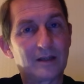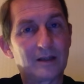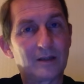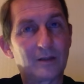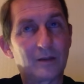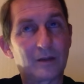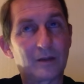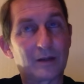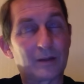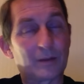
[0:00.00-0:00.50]

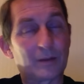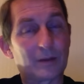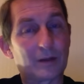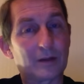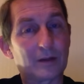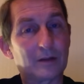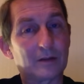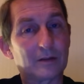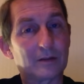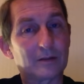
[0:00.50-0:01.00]
Well, there we
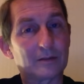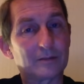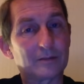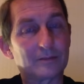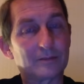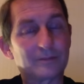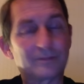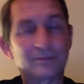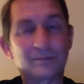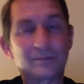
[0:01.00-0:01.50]
go.
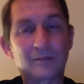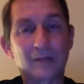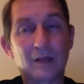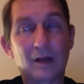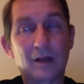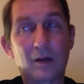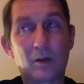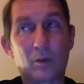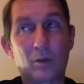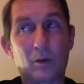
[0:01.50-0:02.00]

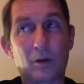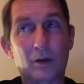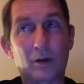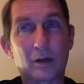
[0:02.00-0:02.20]
What a